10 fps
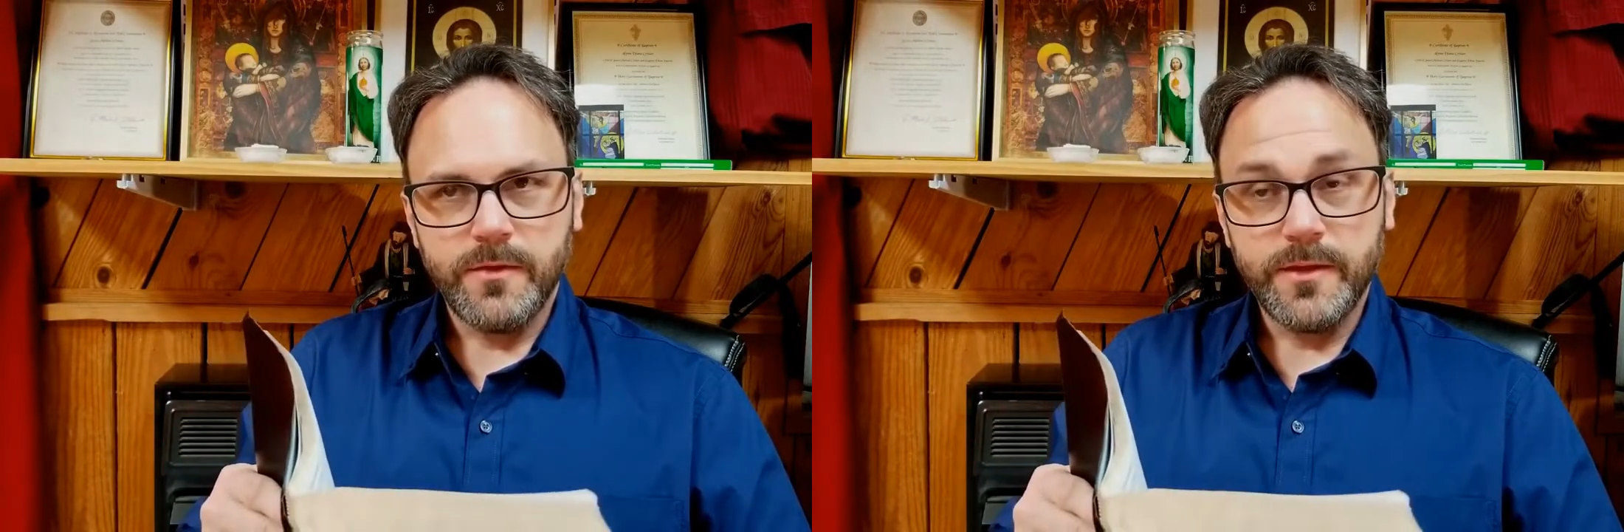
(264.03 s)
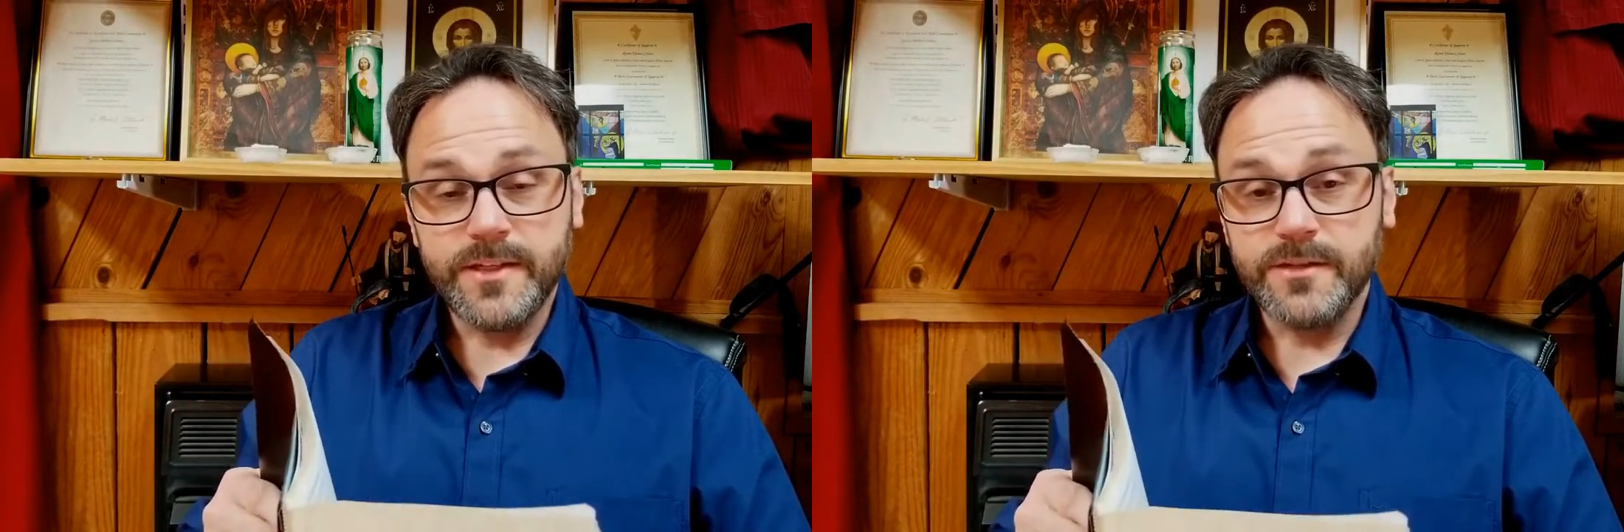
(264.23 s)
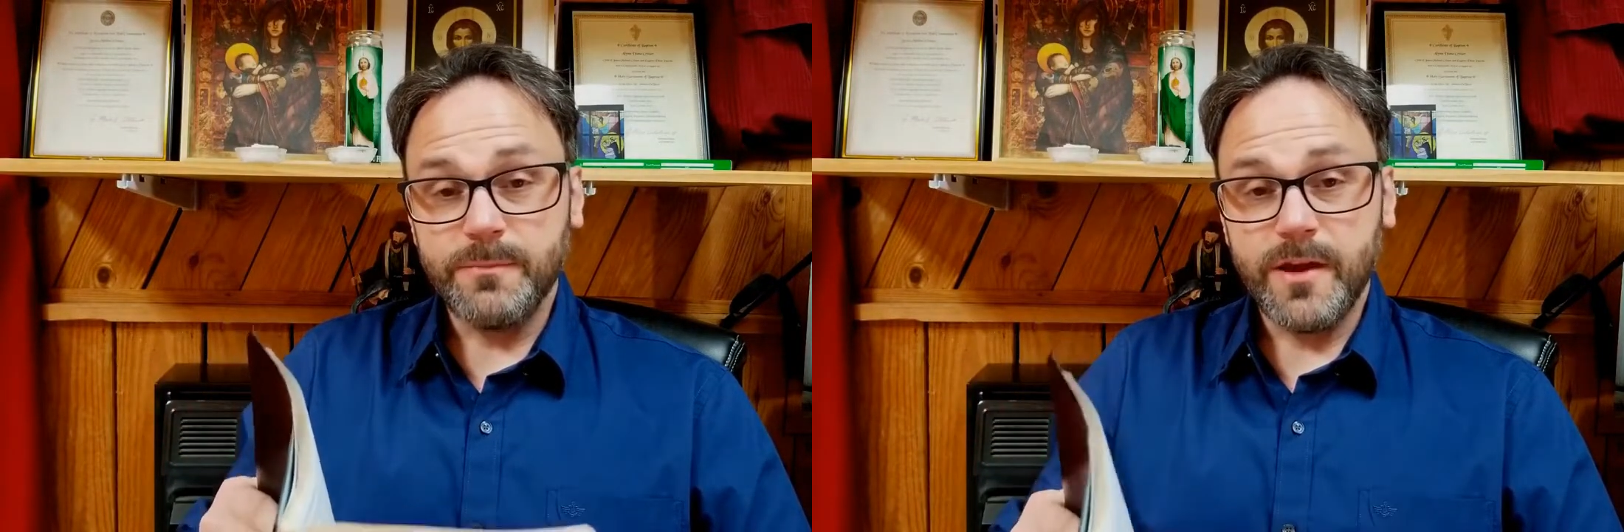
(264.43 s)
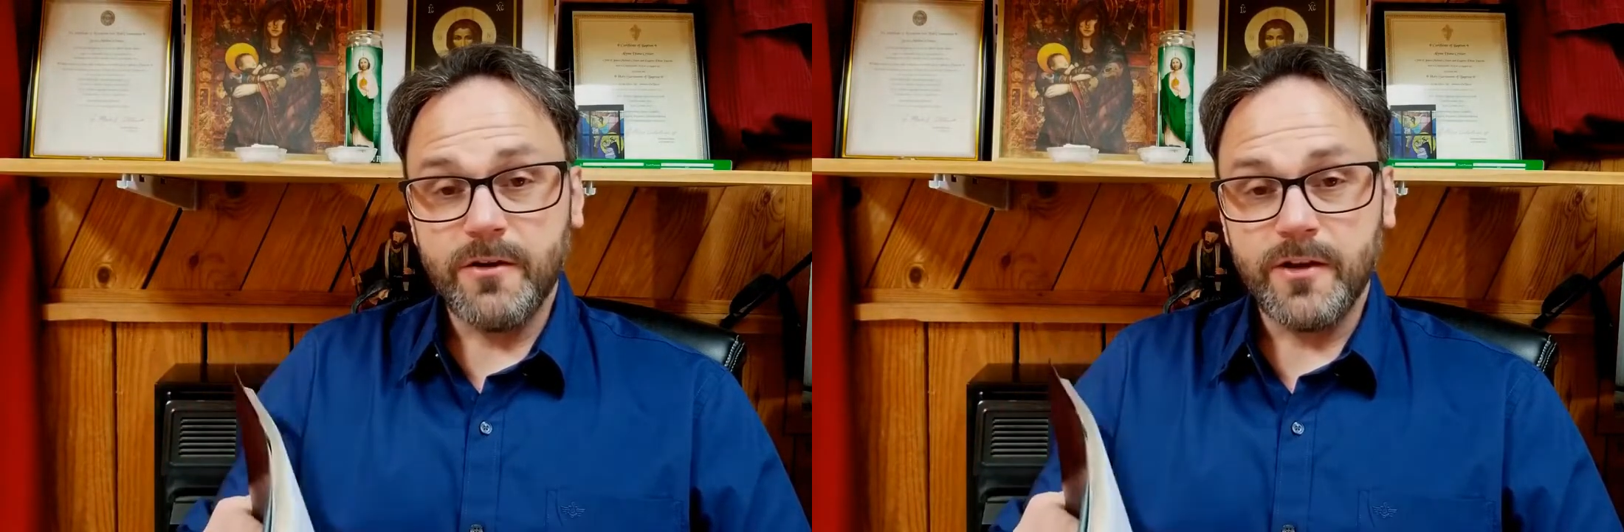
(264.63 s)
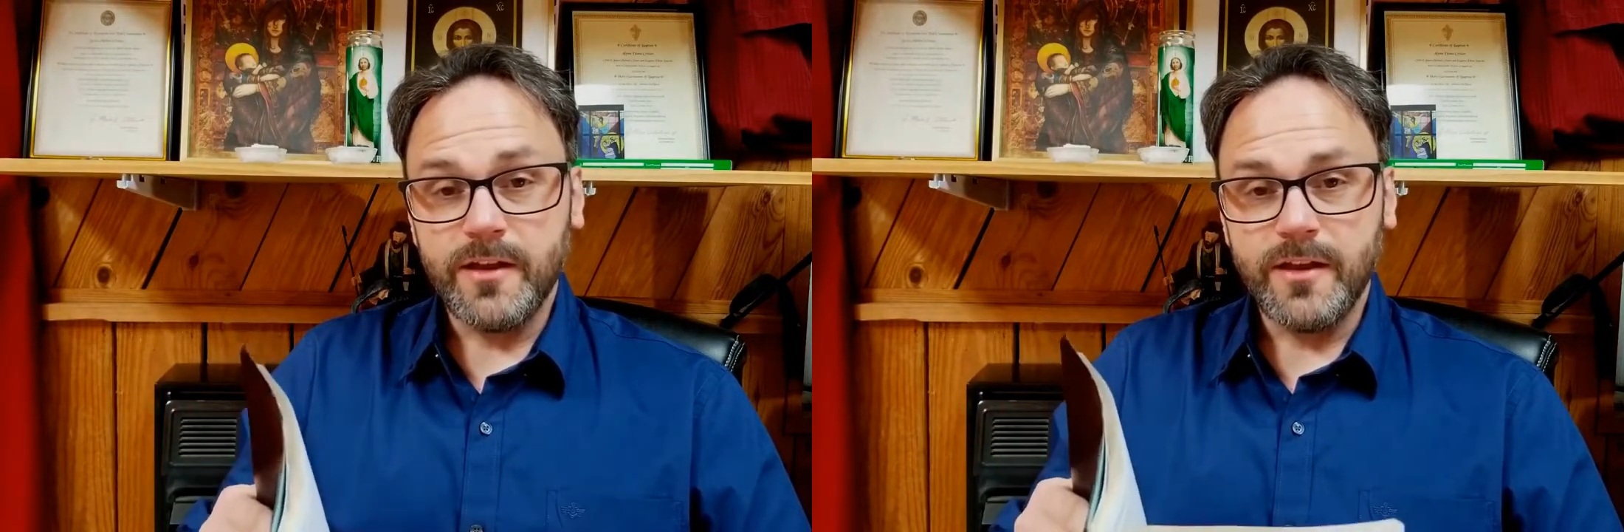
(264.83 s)
This is
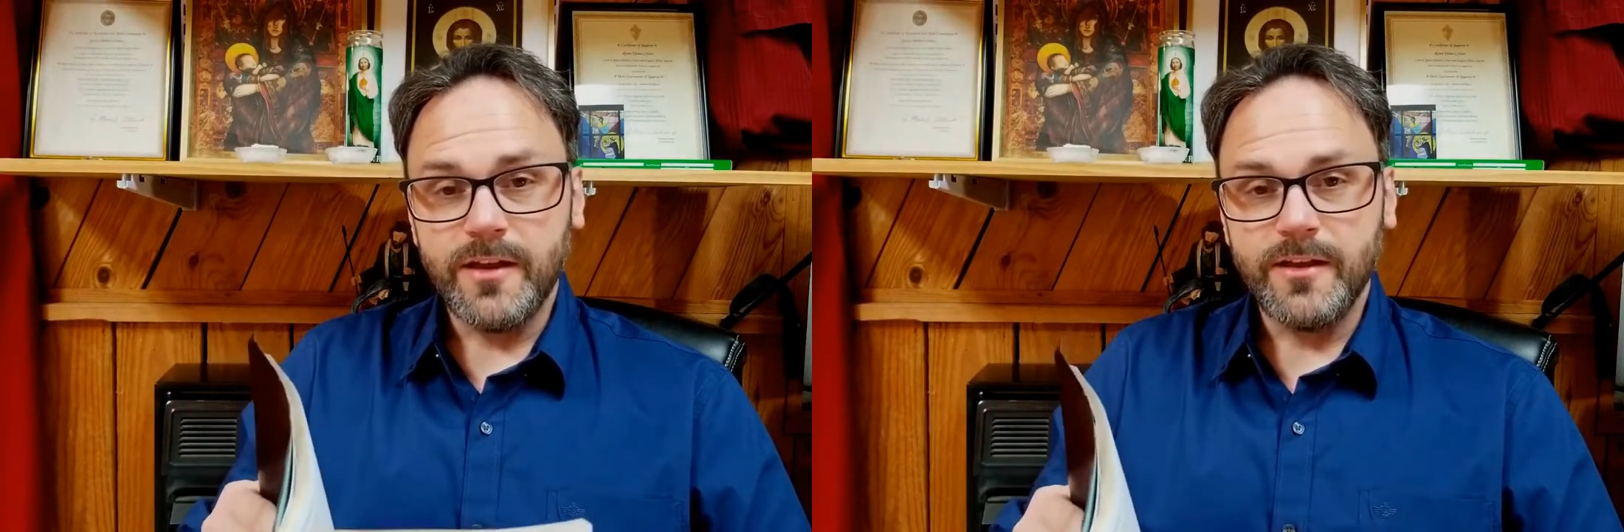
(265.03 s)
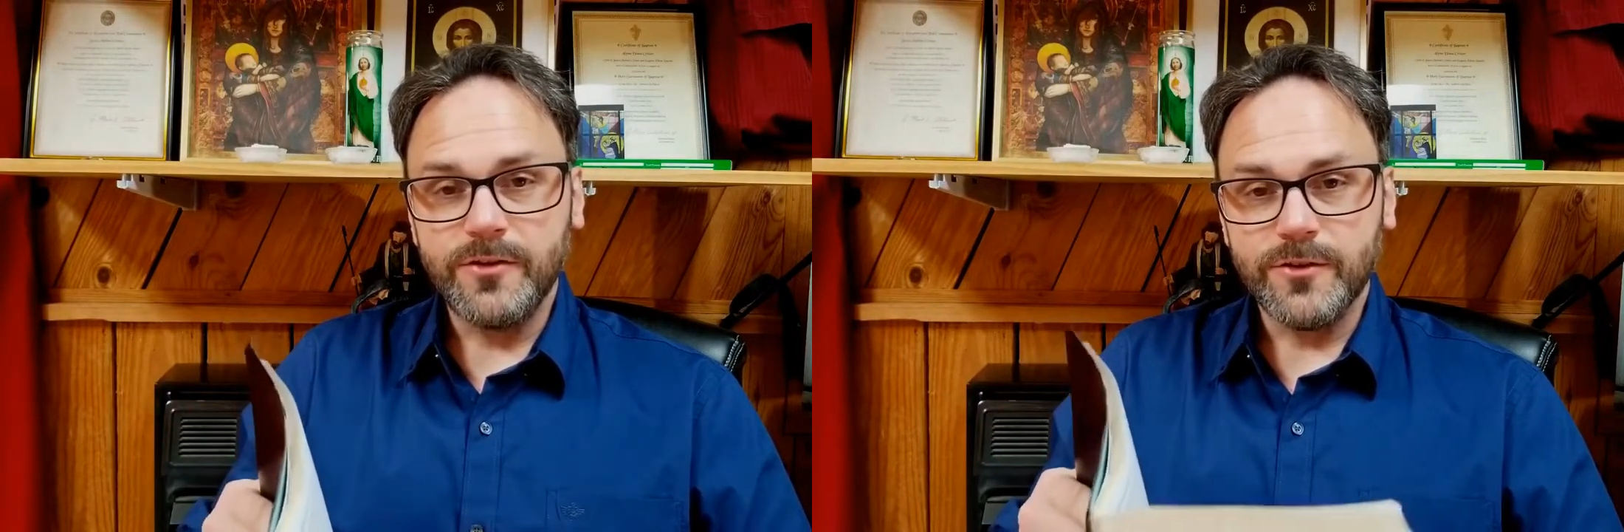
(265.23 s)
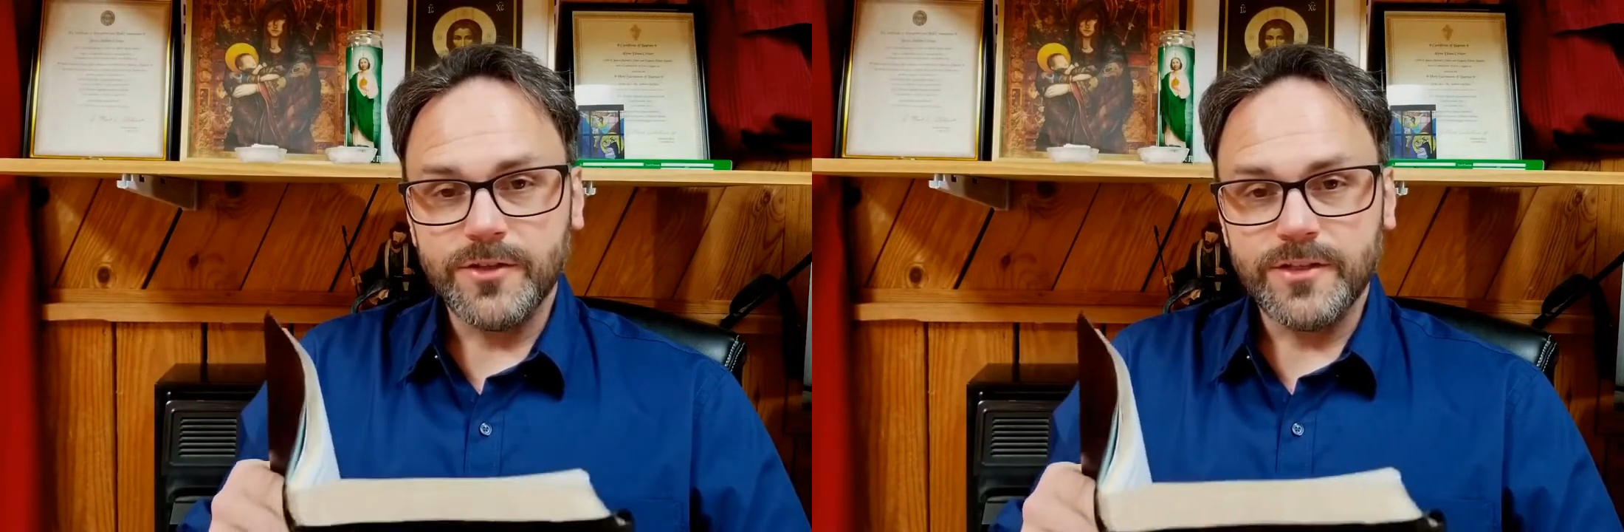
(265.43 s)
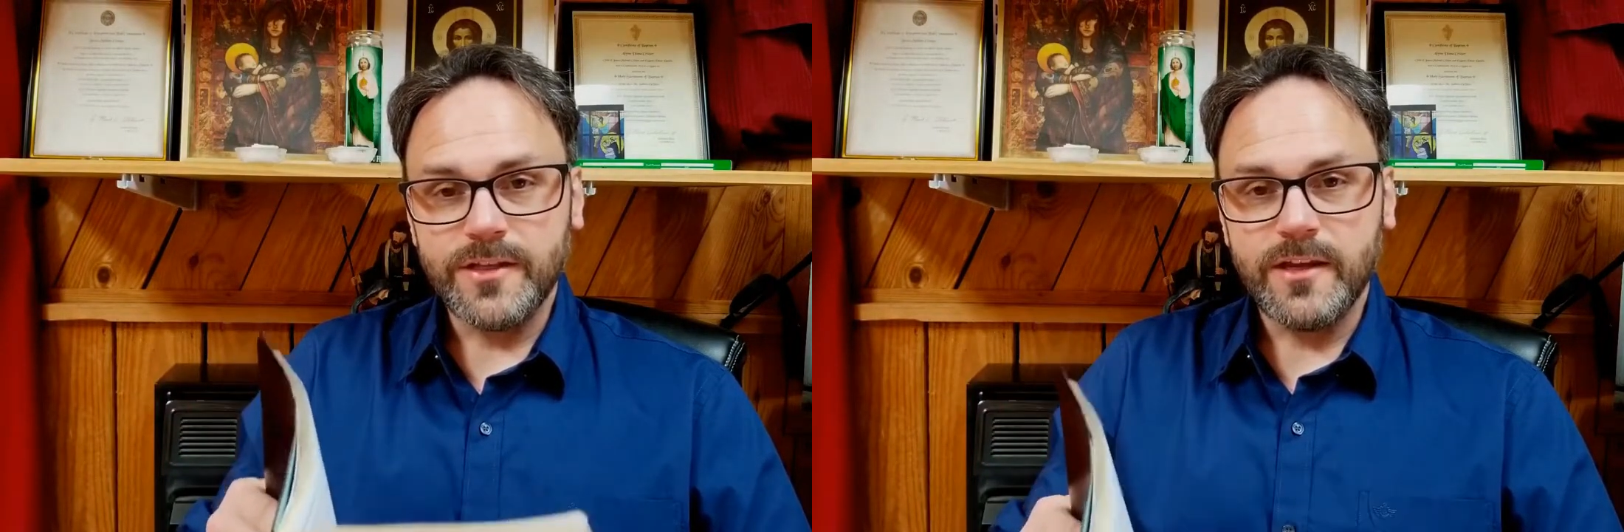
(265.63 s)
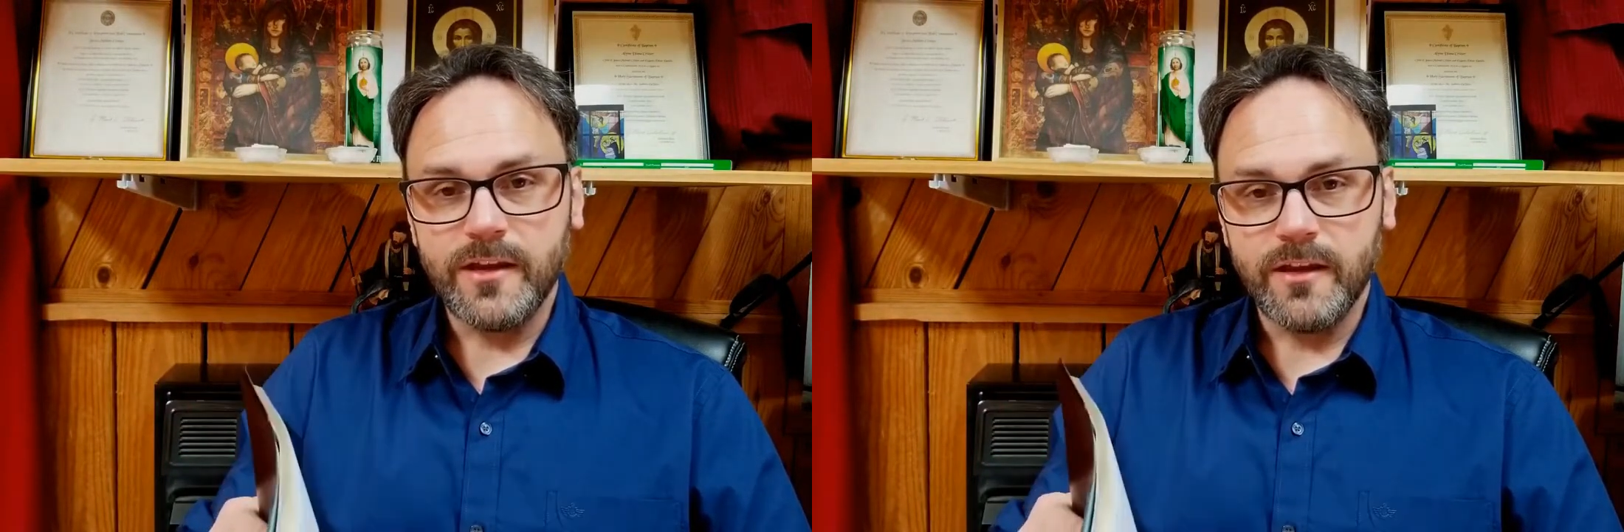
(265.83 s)
Mary
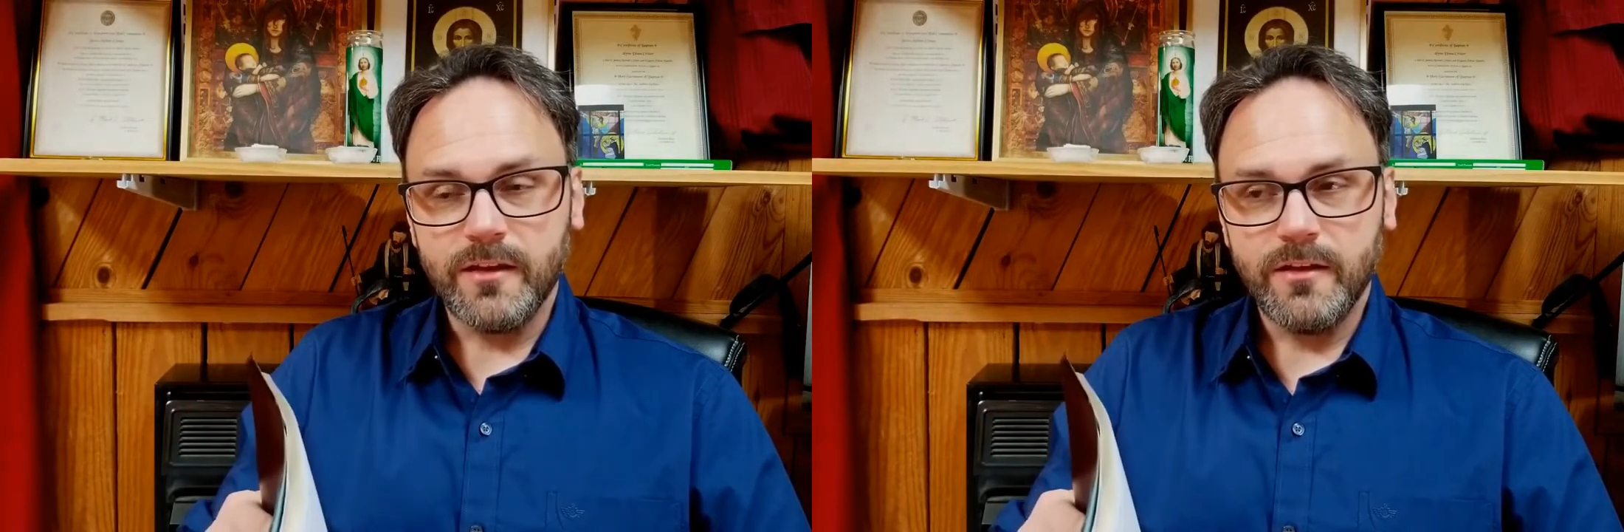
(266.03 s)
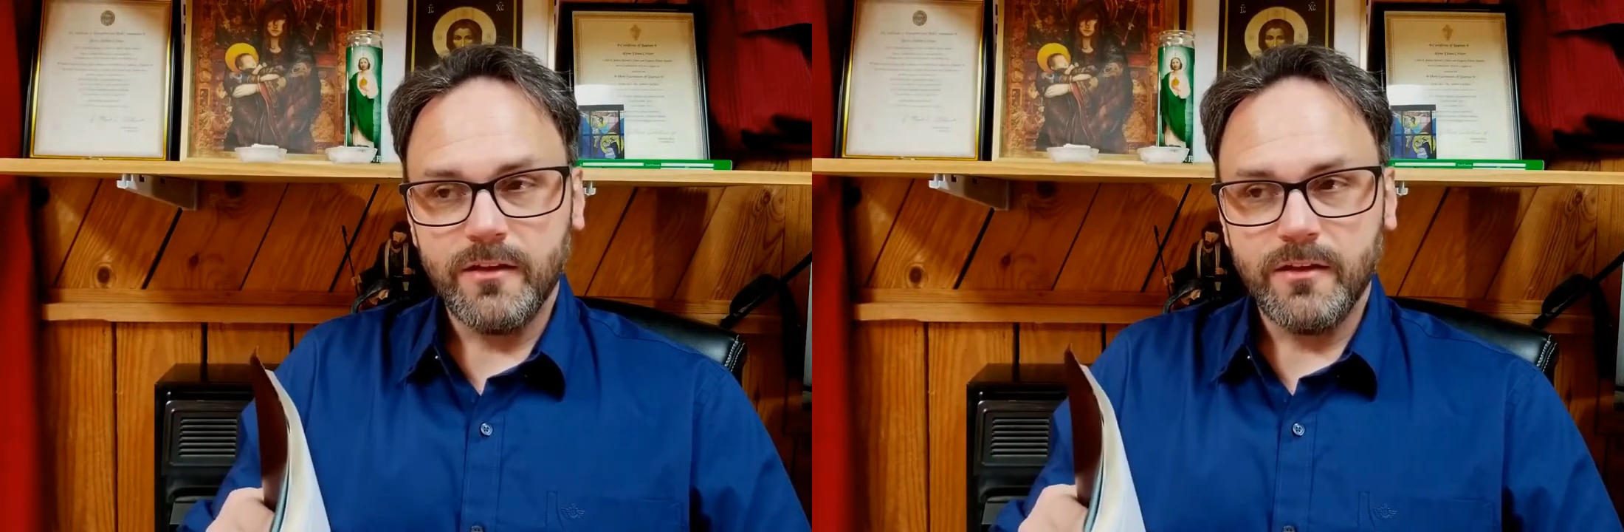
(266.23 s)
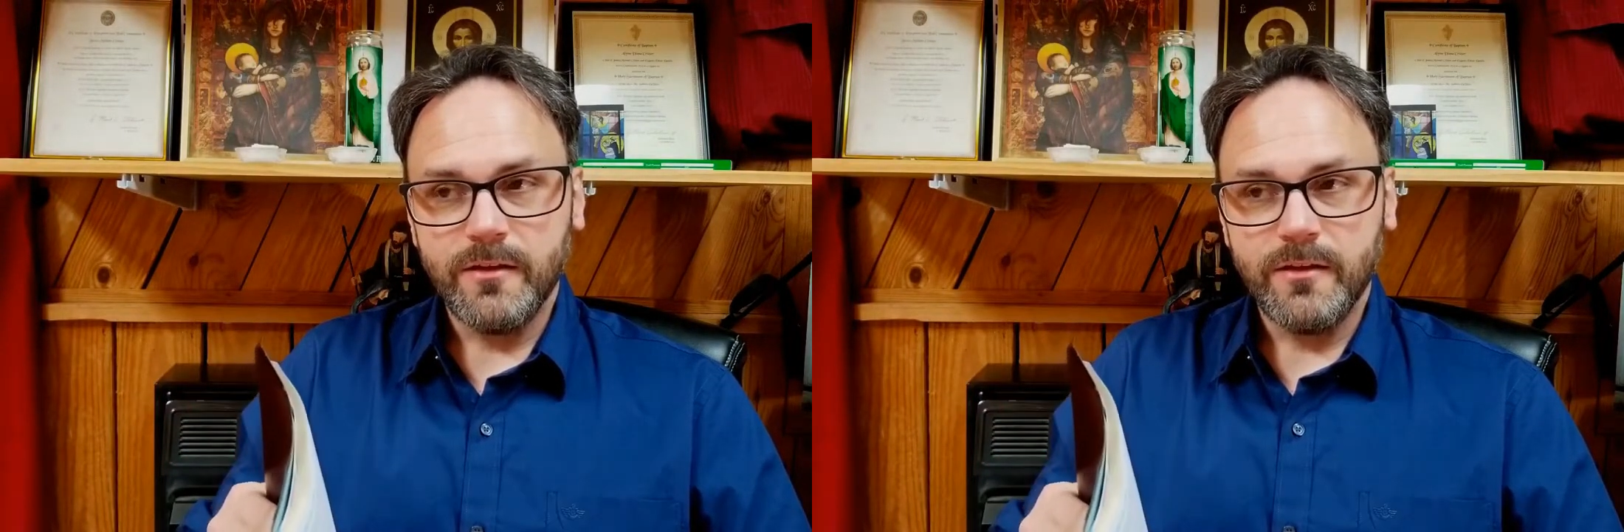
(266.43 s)
interceding